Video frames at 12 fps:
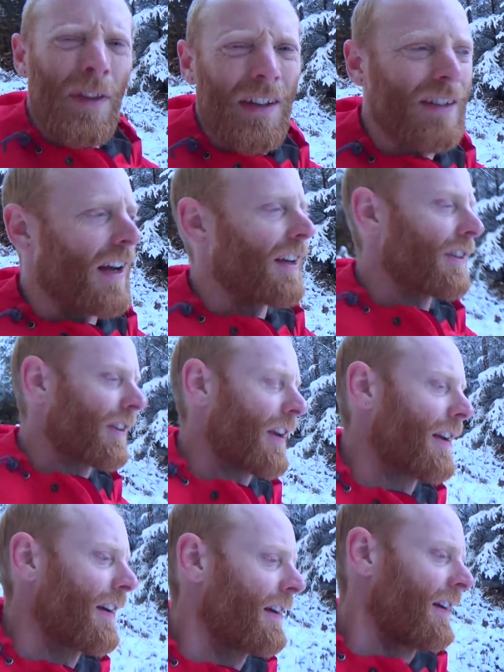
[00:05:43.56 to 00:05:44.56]
these days,
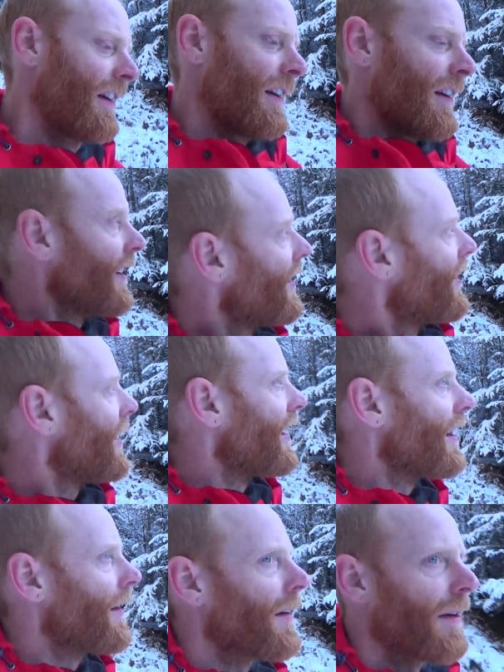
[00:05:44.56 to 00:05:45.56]

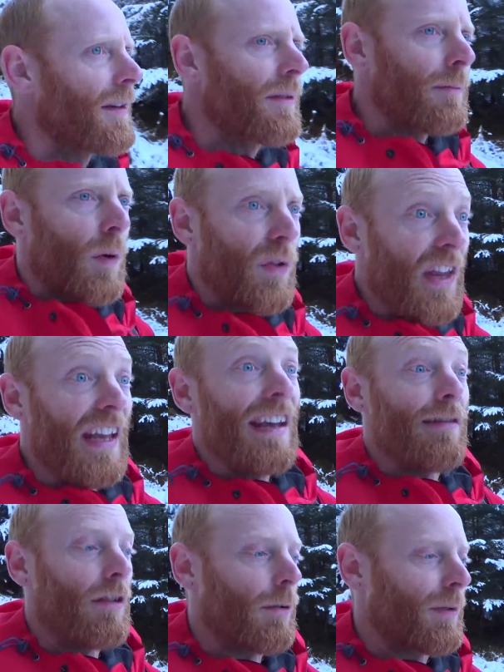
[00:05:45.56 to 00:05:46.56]
in the modern
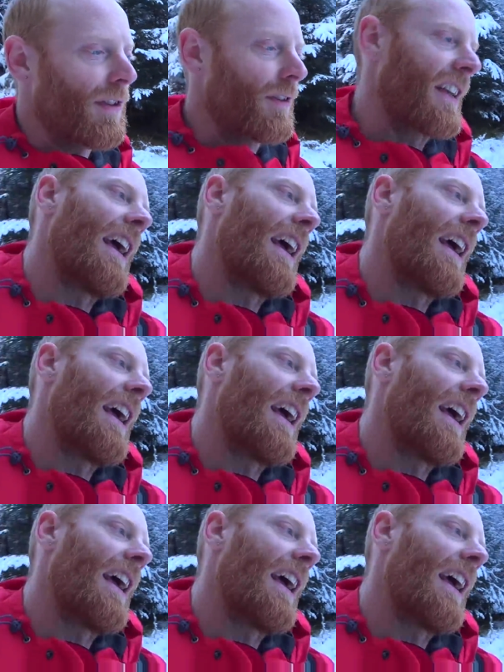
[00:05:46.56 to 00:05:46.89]
era. We seem to